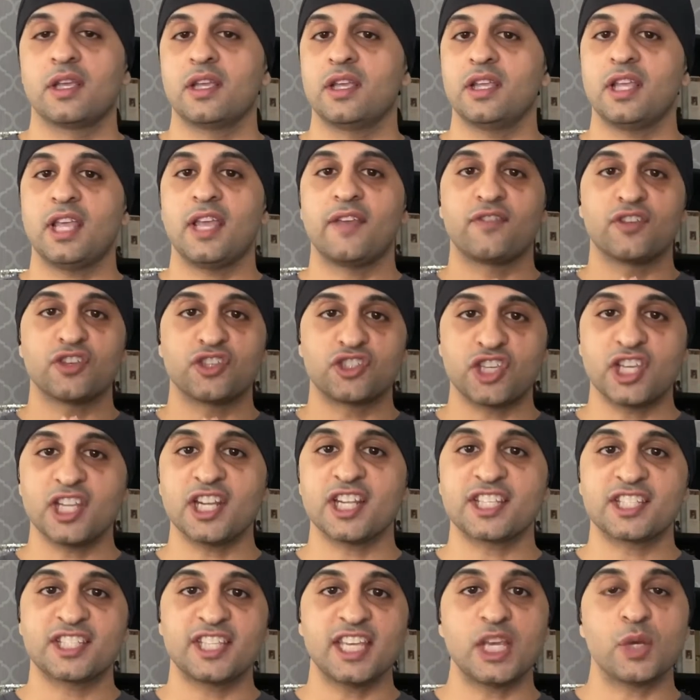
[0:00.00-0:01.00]
if you're seeing a
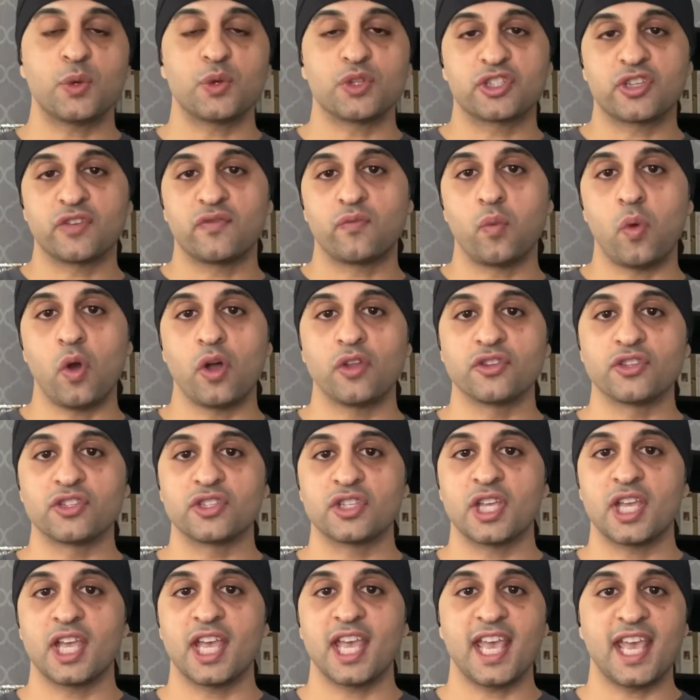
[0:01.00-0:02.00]
sequence of ones,
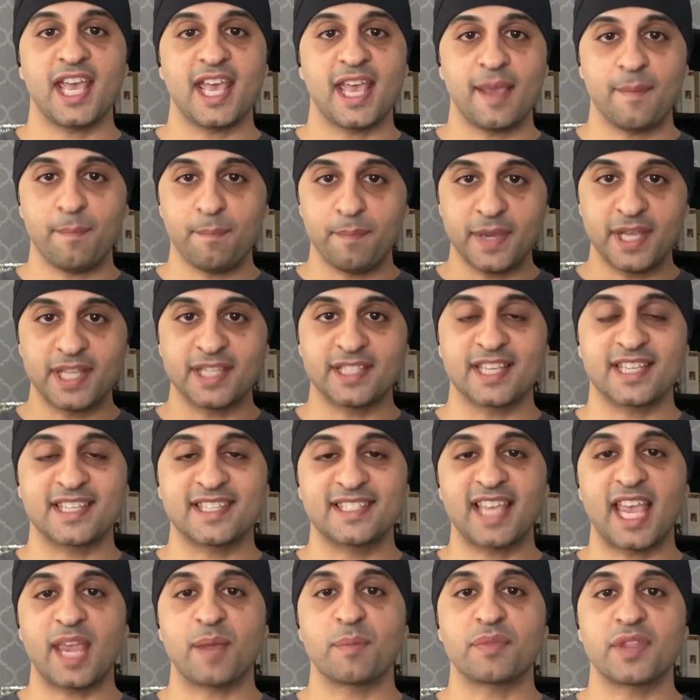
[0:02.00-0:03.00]
it means the
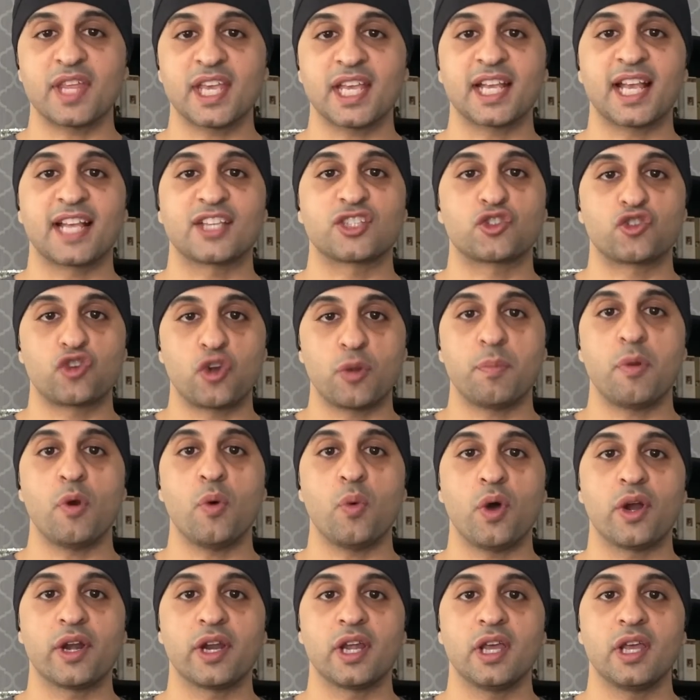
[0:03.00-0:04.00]
same thing as
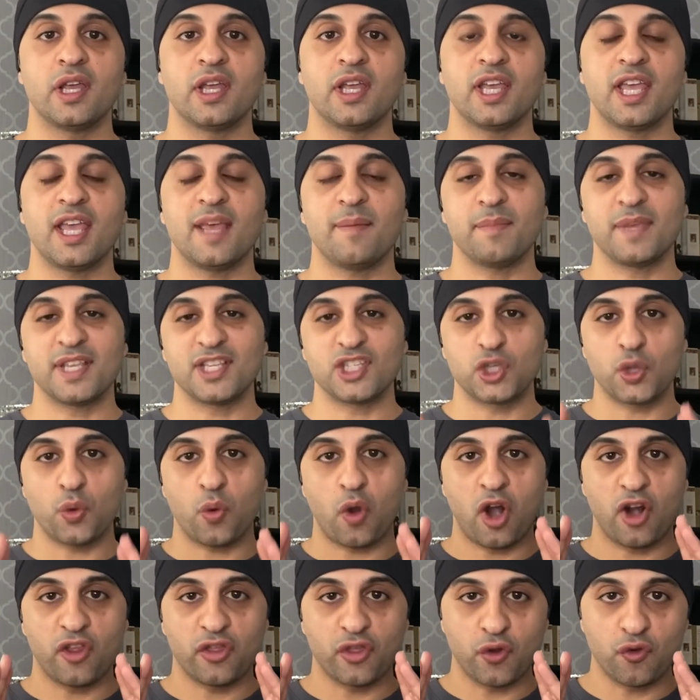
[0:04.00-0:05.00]
111. It means you are
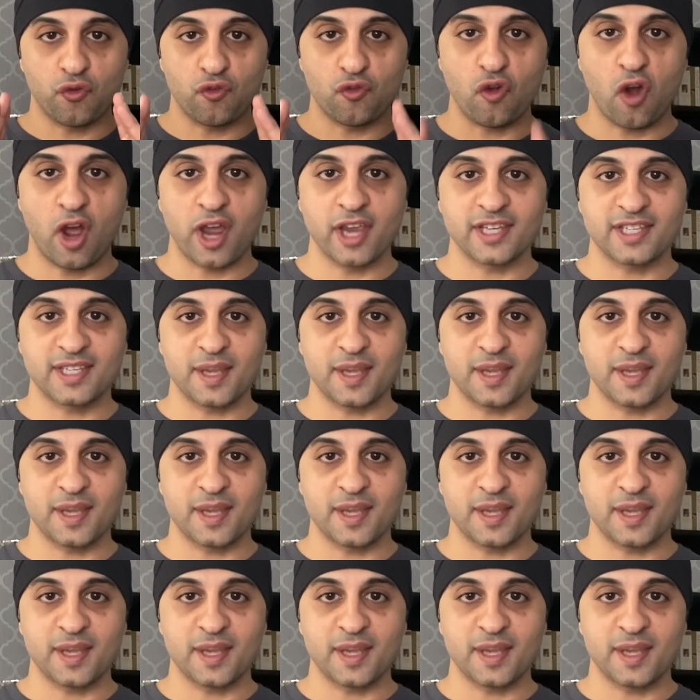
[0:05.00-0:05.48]
on the right